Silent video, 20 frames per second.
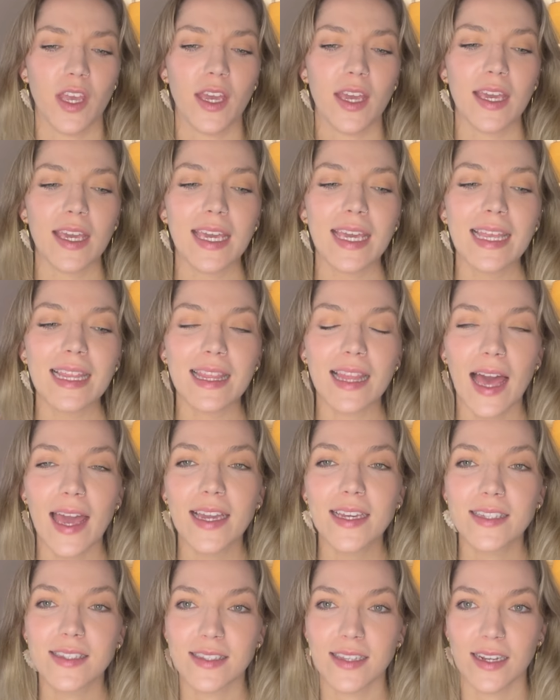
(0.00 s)
He
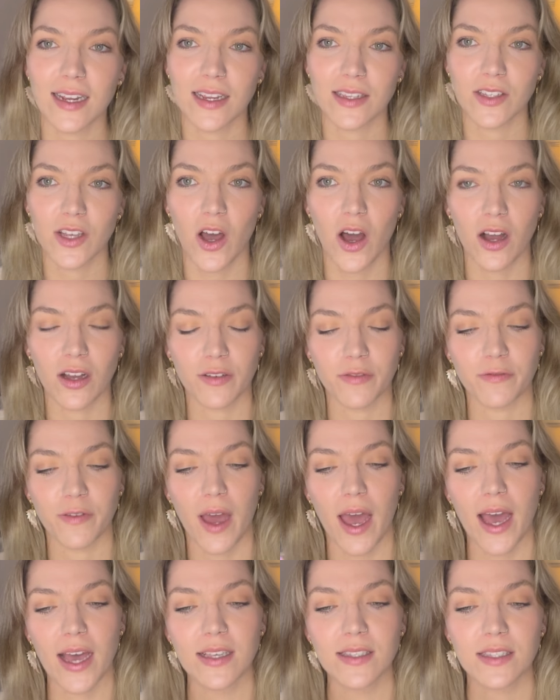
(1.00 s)
likes that I talk
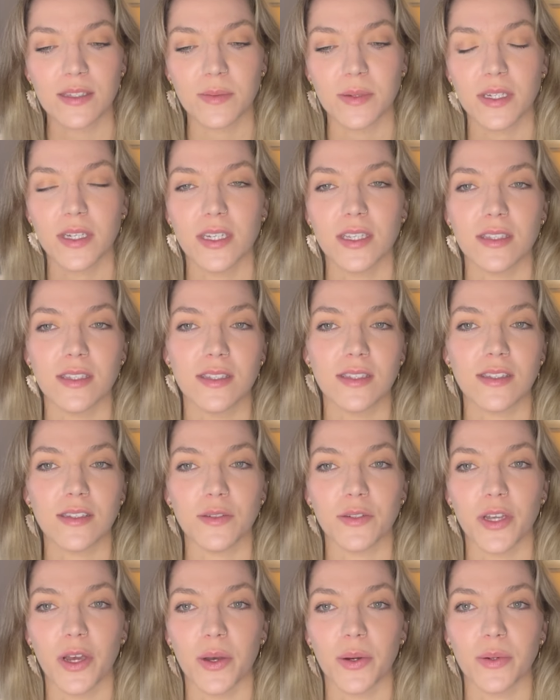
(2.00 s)
fast because,
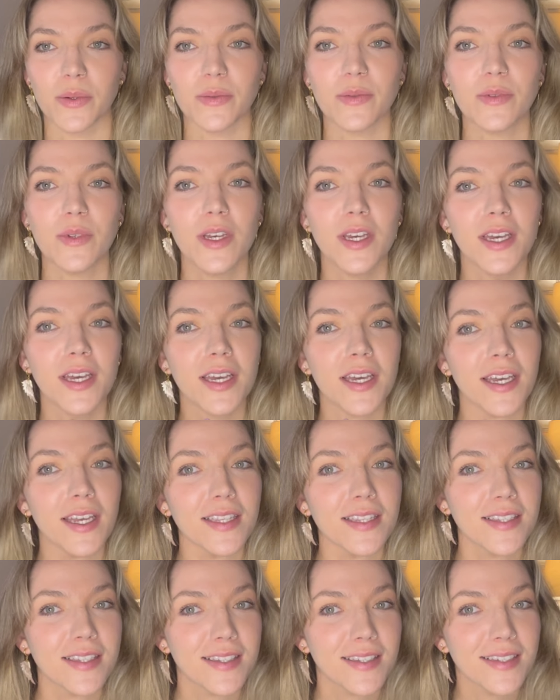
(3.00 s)
you know,
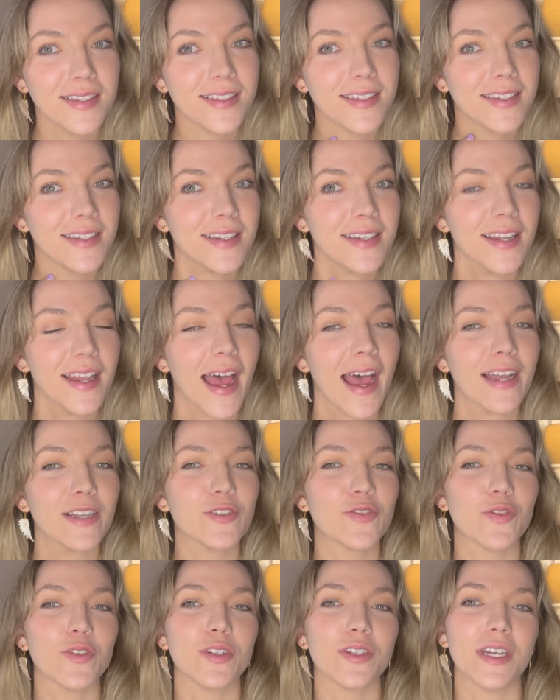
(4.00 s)
it's
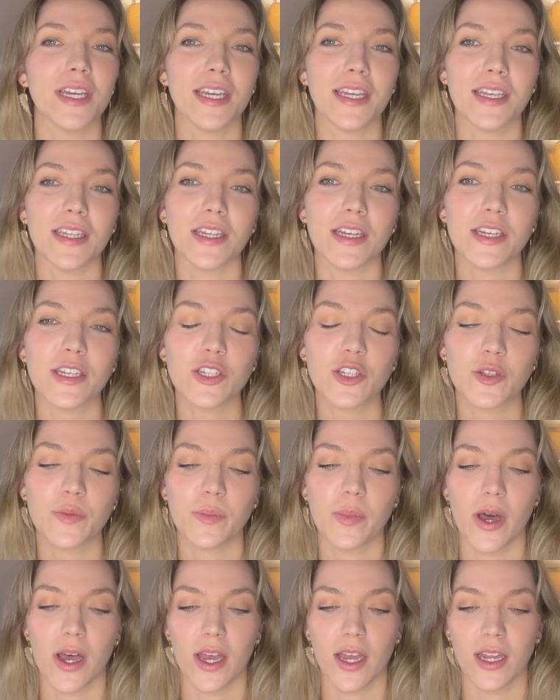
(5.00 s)
natural English,
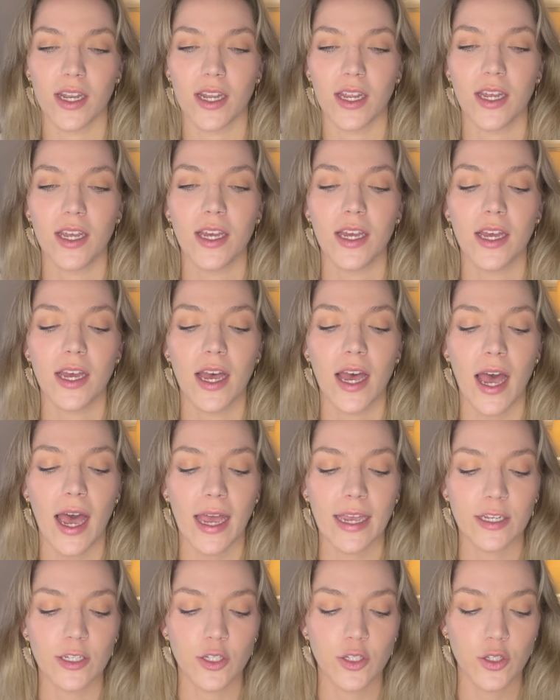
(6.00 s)
but
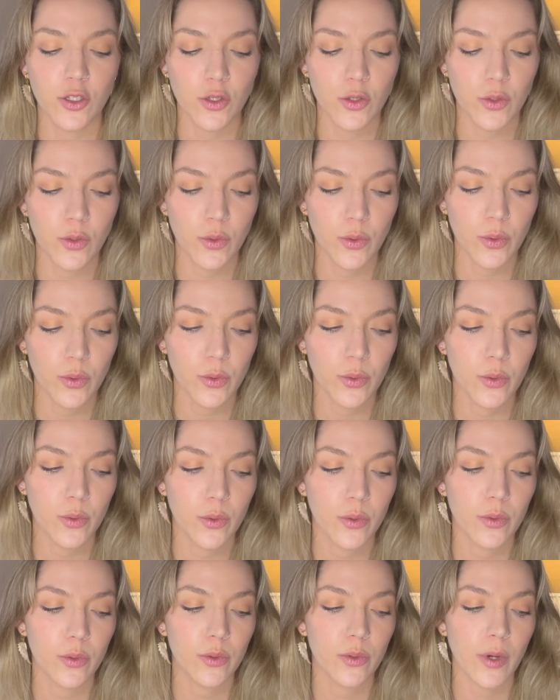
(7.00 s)
I
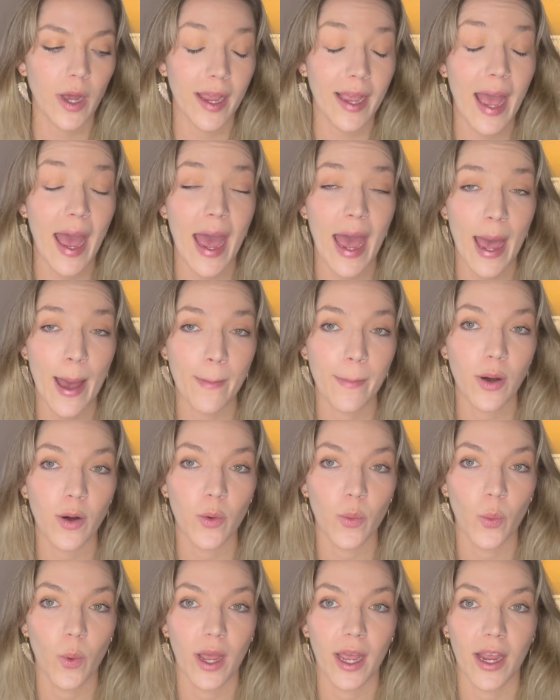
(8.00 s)
am
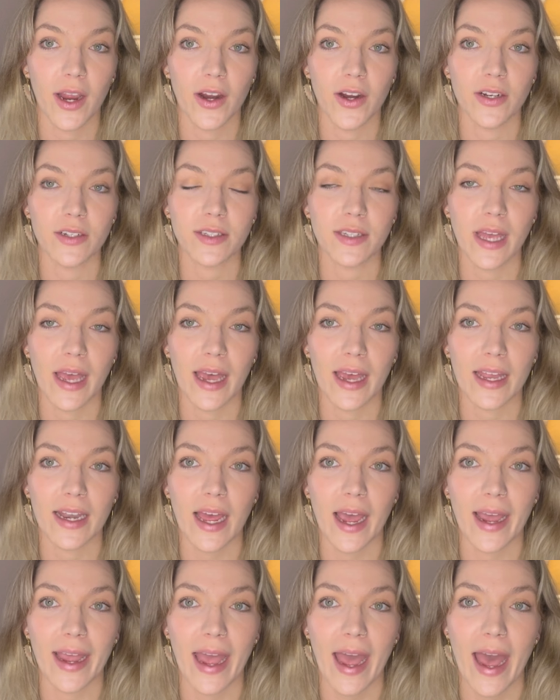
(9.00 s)
aware that
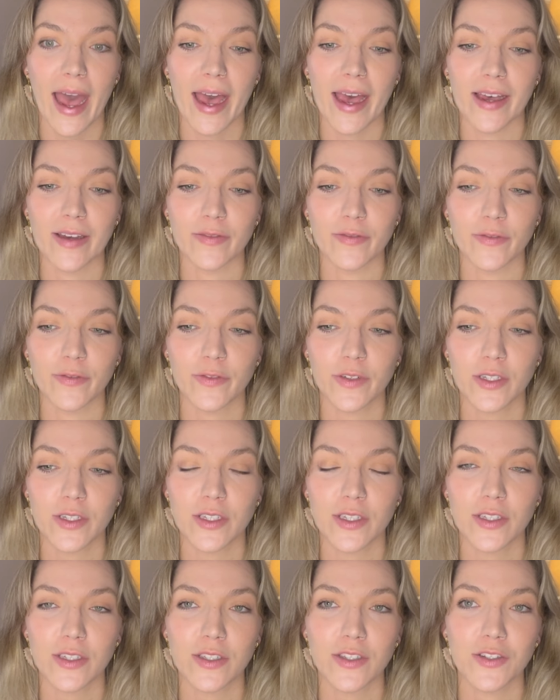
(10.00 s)
I have
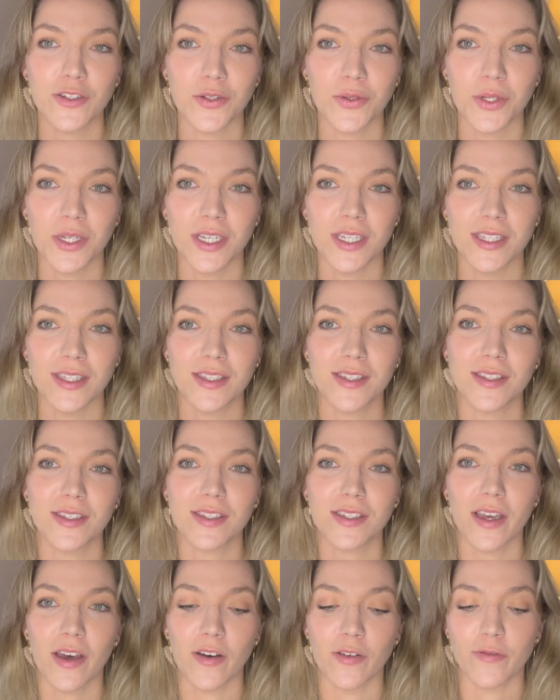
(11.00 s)

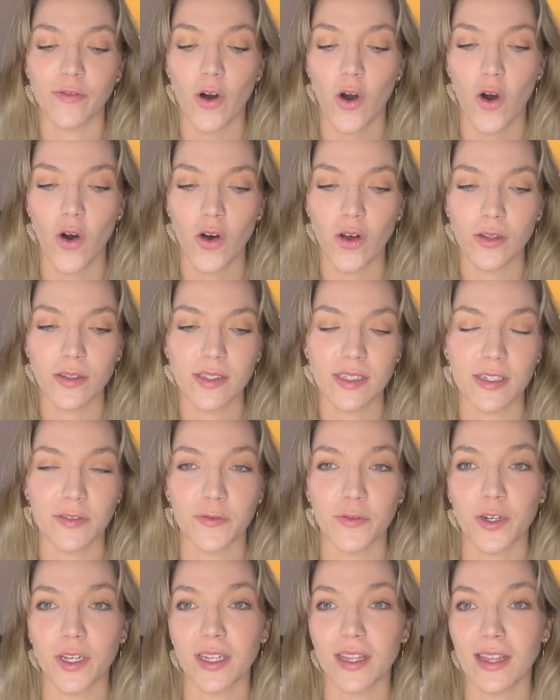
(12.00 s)
students of all
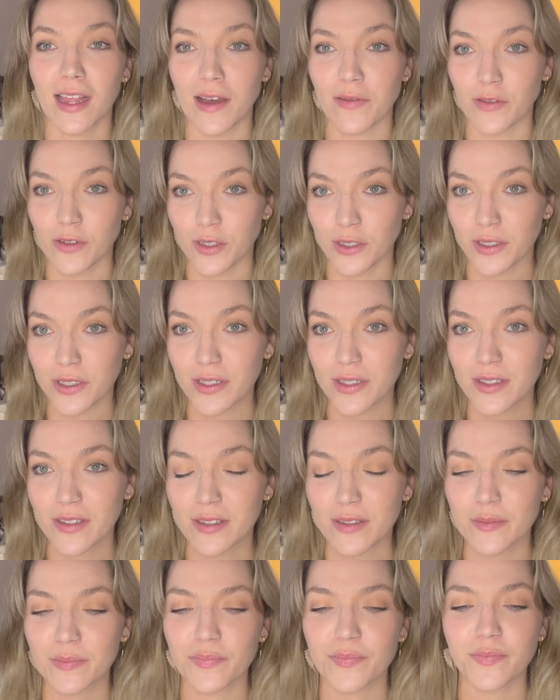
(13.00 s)
different
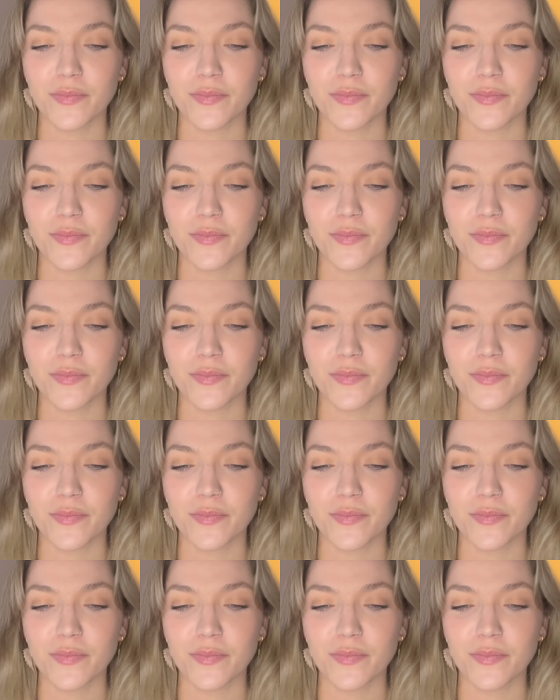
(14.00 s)
levels,